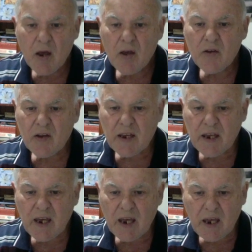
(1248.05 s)
So
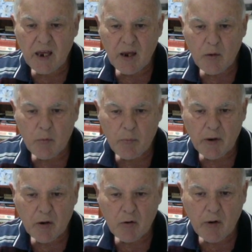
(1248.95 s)
king here would be a
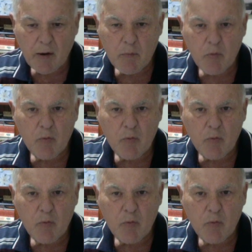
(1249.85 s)
great move,